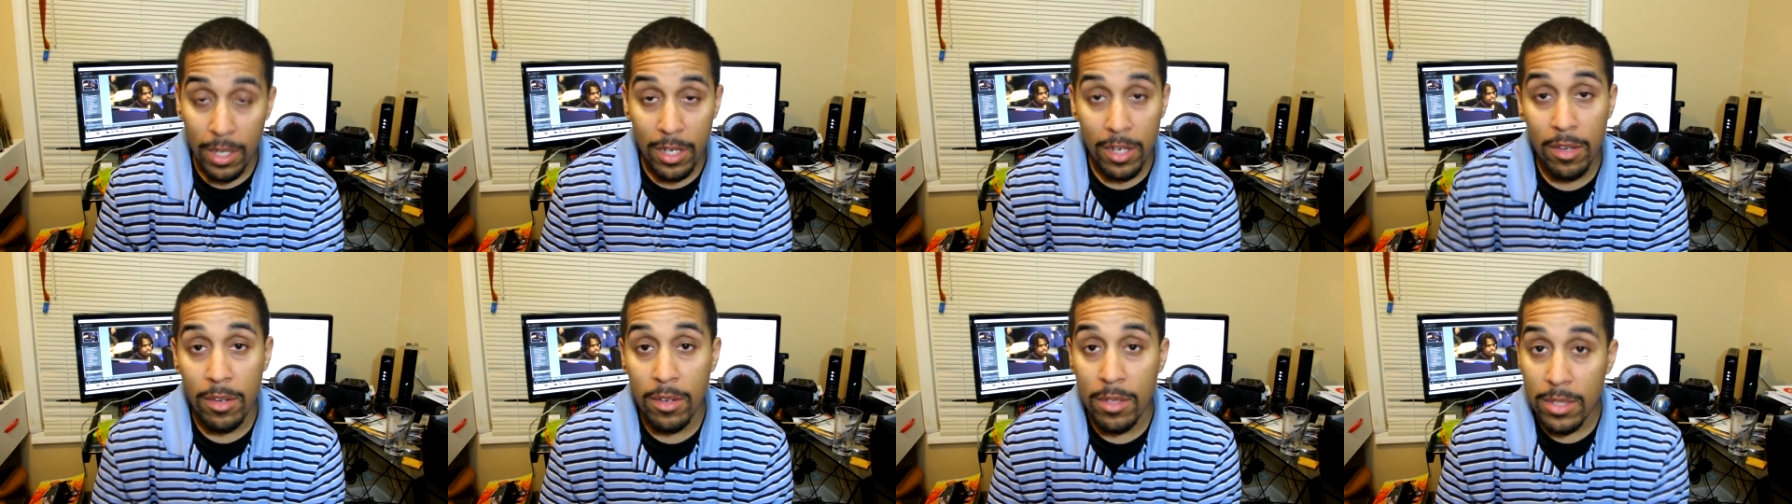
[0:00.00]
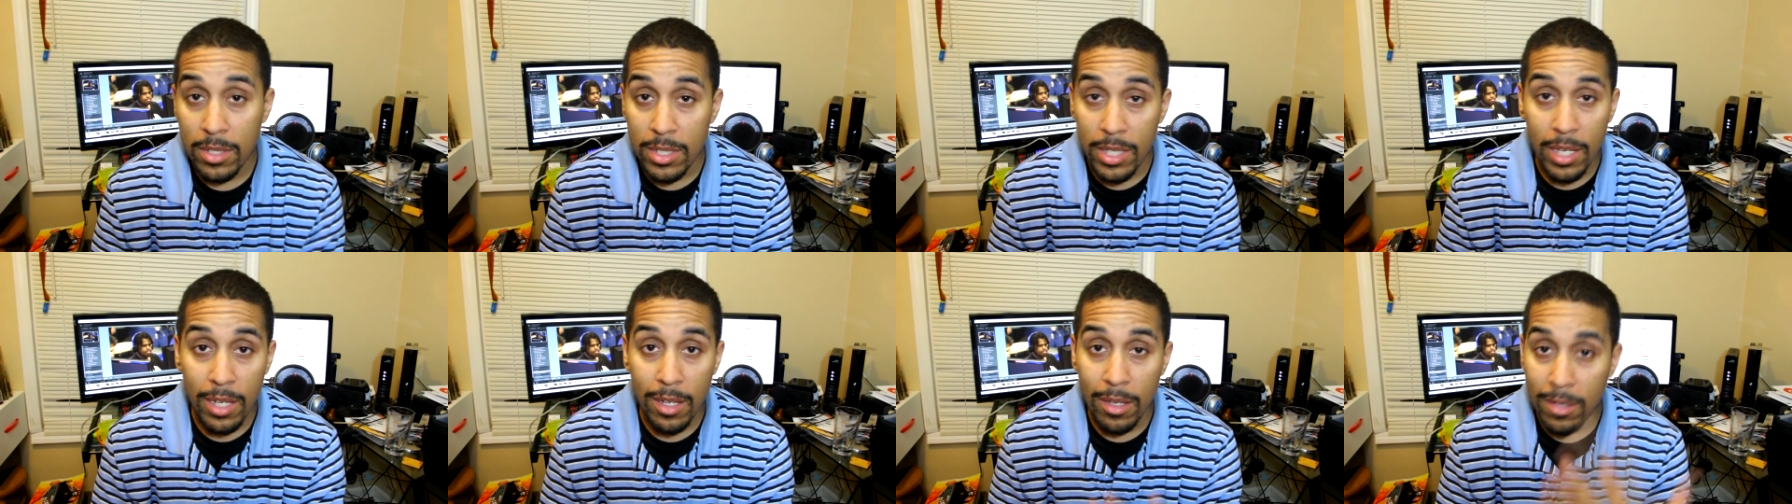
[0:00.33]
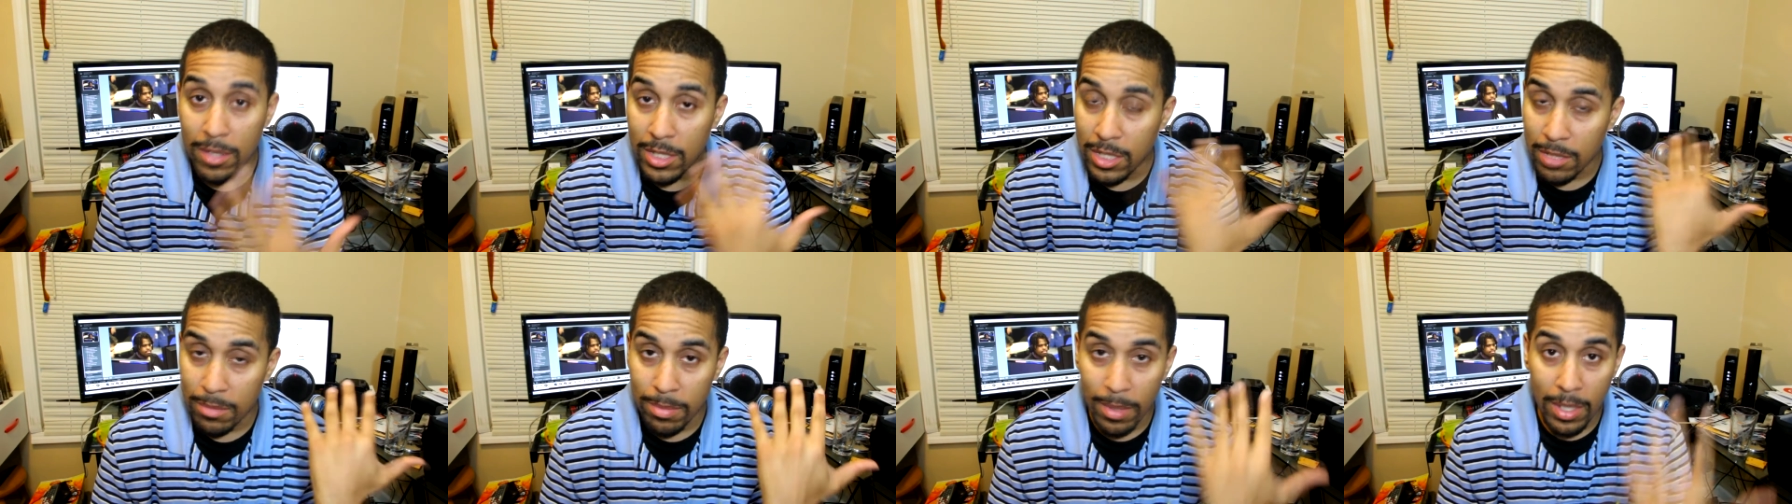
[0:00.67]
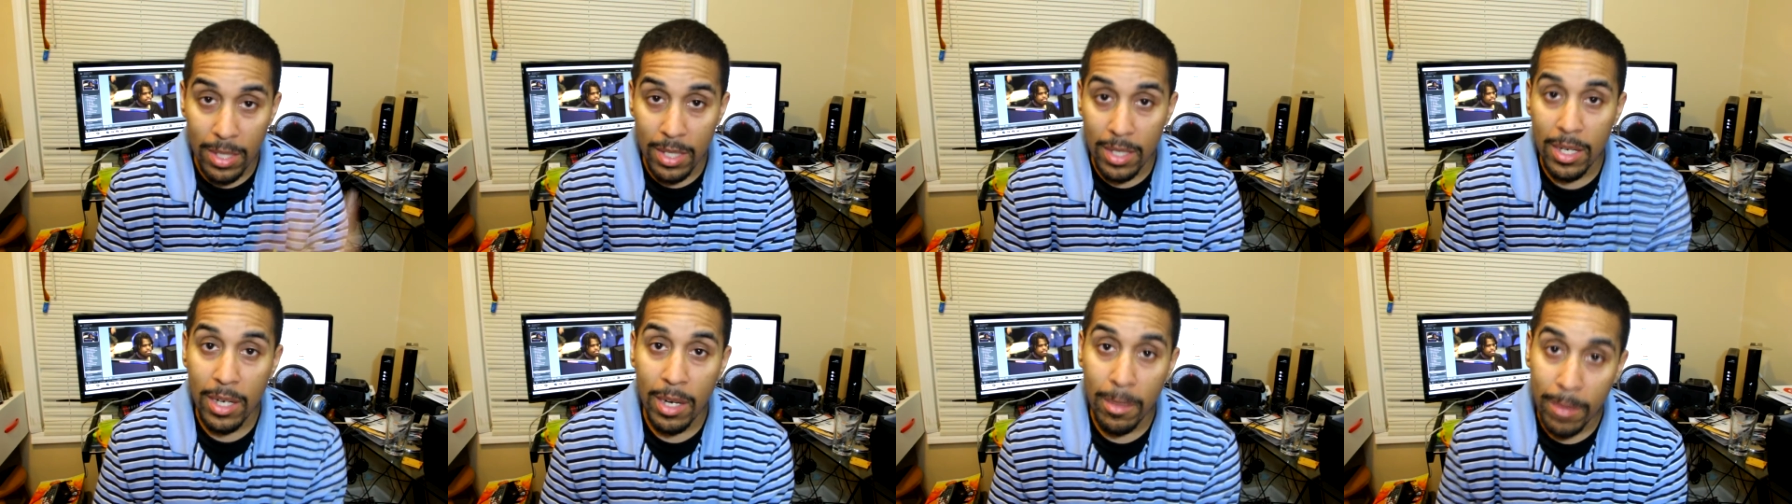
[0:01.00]
You can tell just by
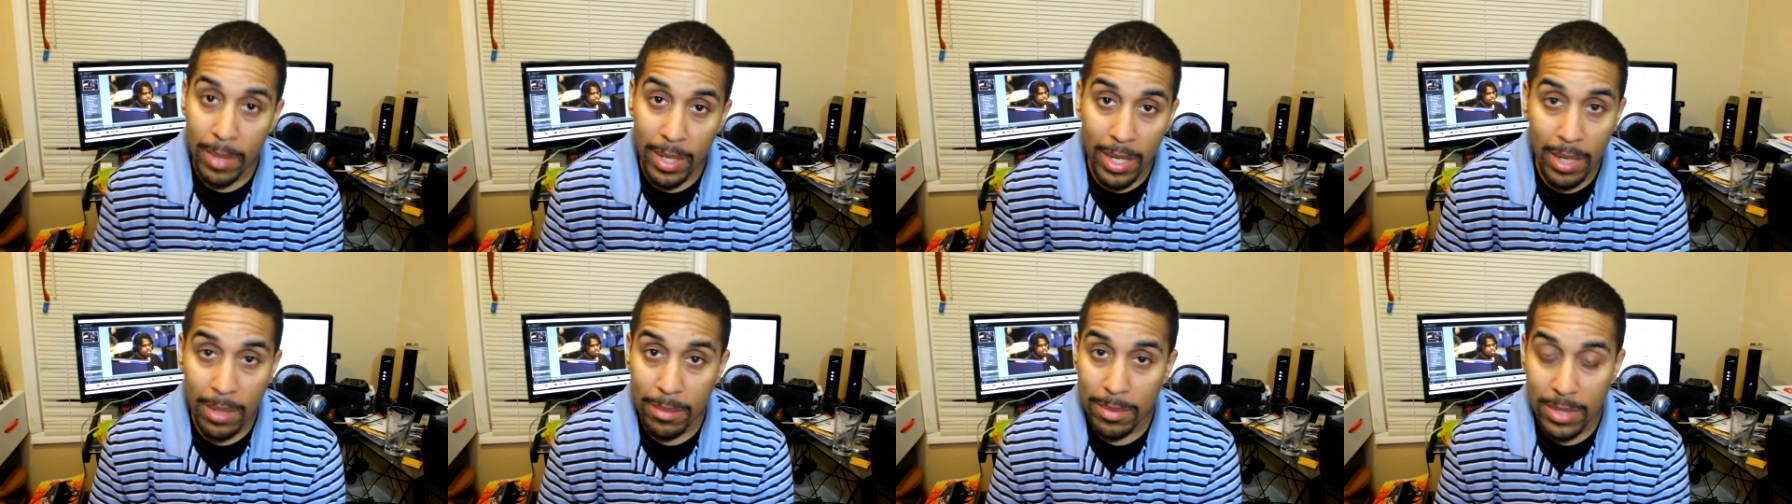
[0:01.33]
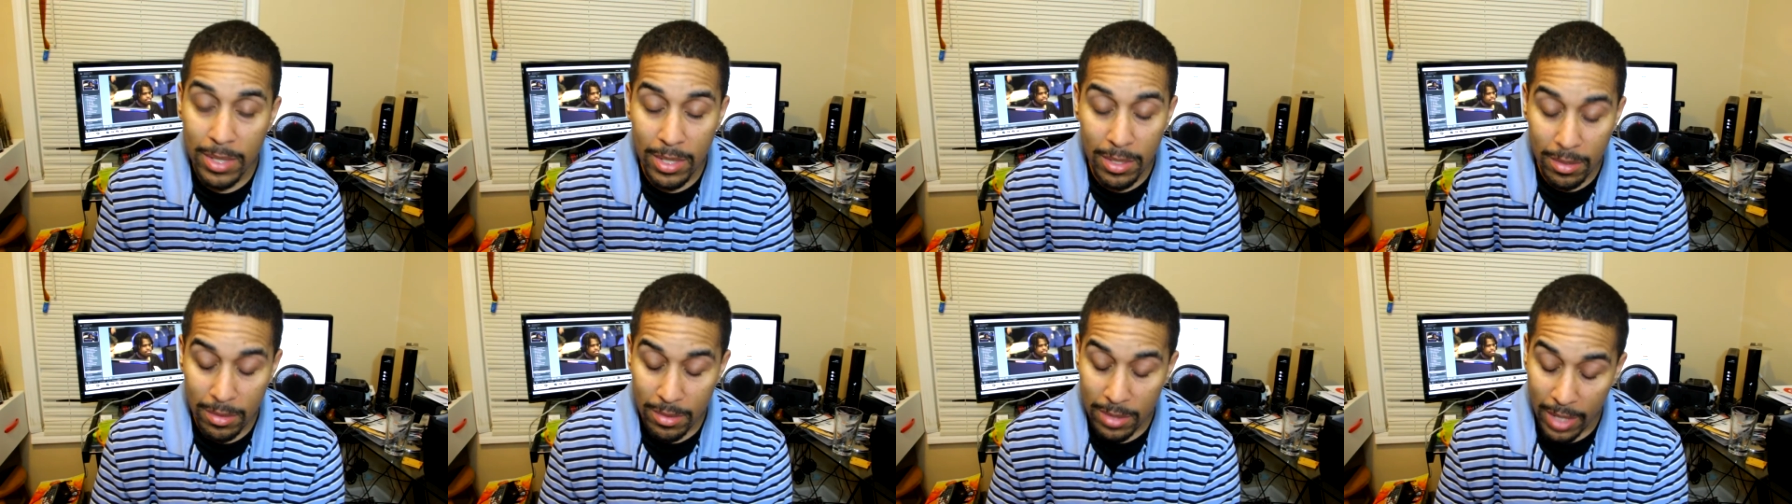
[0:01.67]
looking at me that I'm still